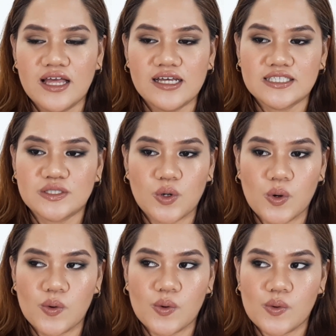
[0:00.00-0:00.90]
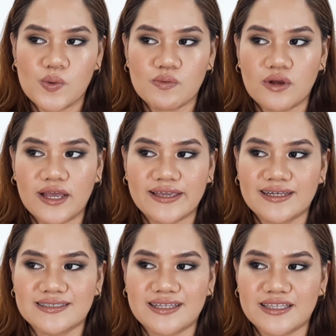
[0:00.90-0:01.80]
So I
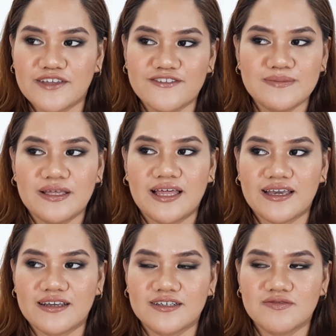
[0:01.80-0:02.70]
guess that gives me like